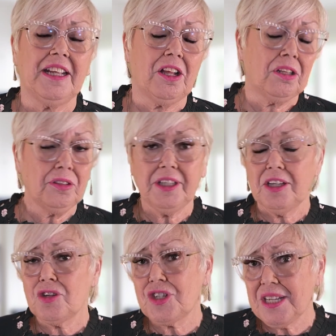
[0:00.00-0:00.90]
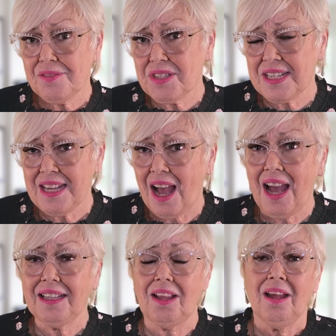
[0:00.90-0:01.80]
including your G F C
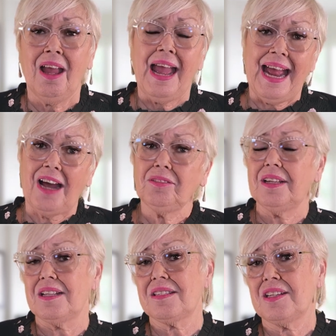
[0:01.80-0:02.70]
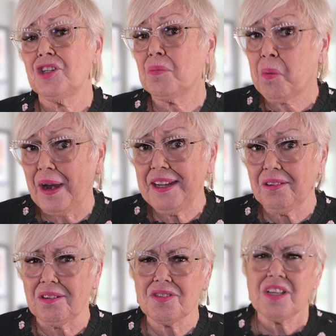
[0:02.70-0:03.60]
I outlets and your
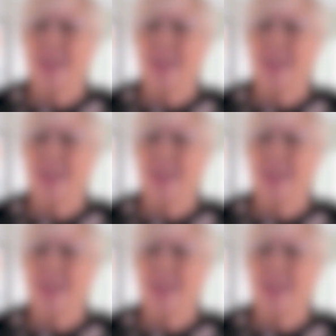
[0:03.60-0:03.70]
breakers.